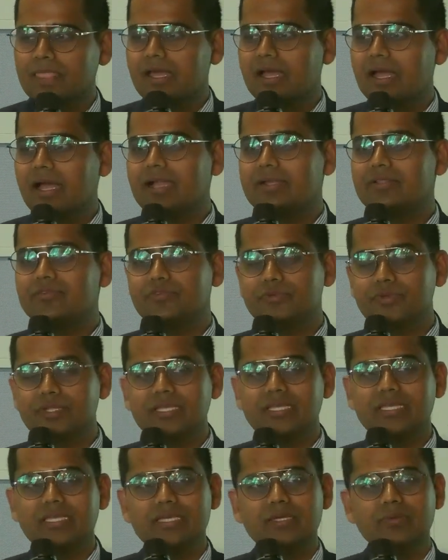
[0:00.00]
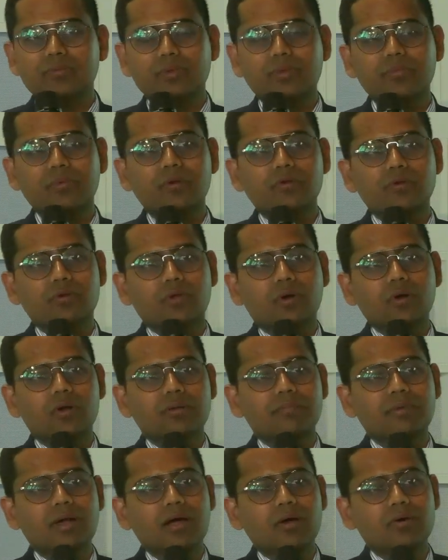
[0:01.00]
And three, we want to talk
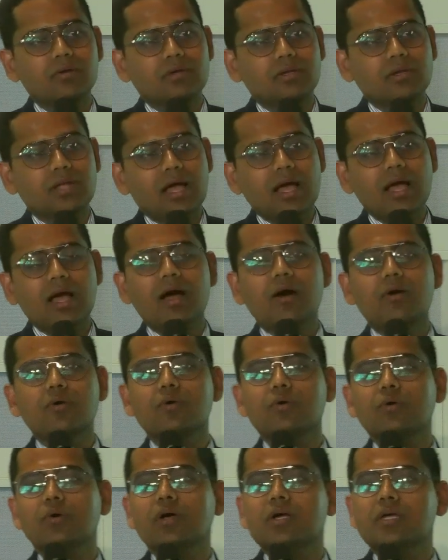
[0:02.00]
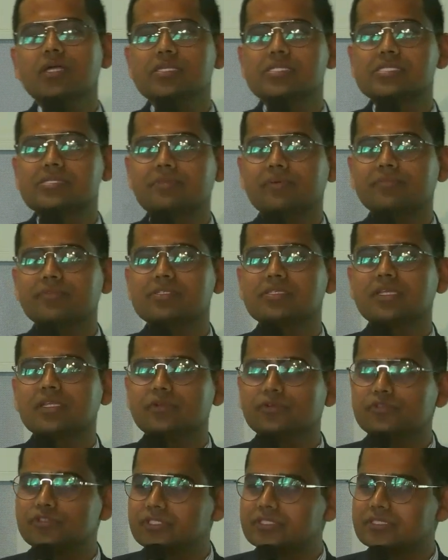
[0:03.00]
about how some of the
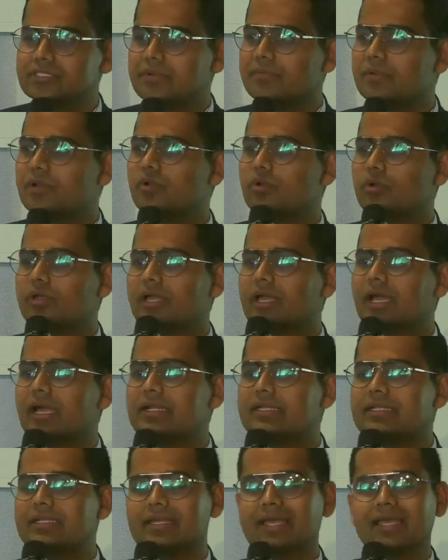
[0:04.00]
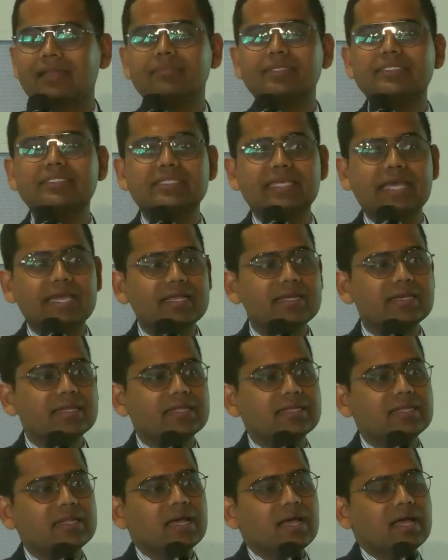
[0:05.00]
solutions that we're looking at can be scaled
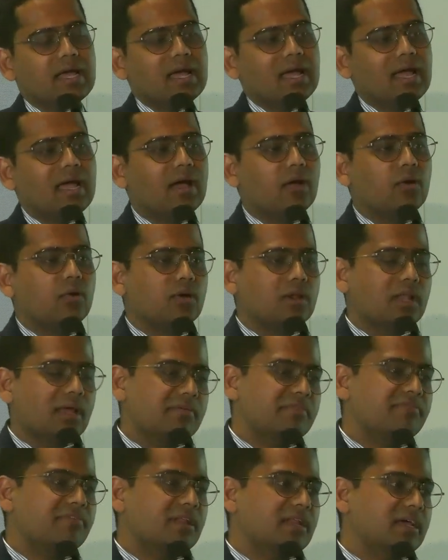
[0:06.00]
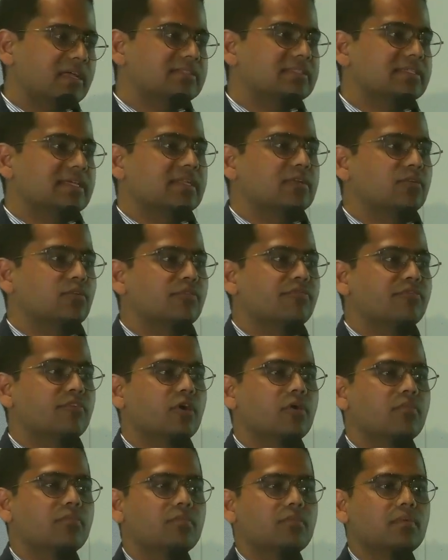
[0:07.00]
and how climate finance can go
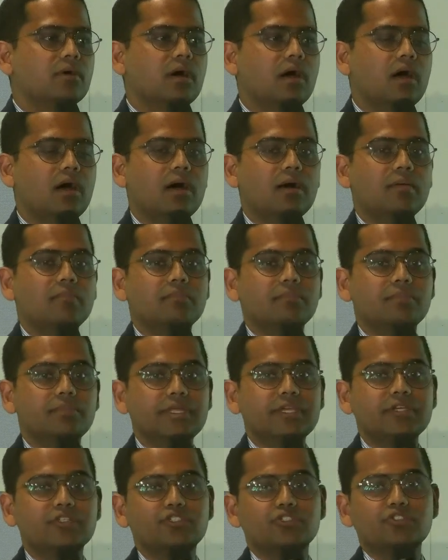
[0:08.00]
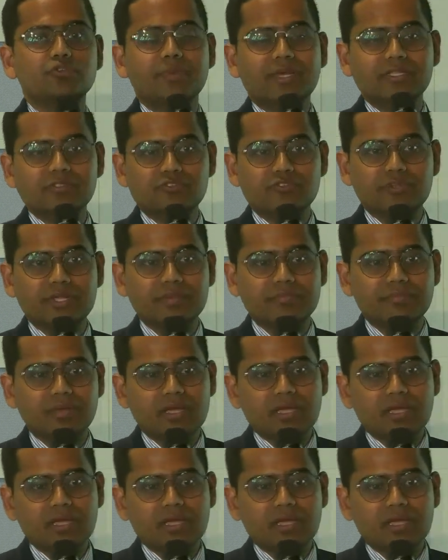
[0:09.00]
from niche to mainstream.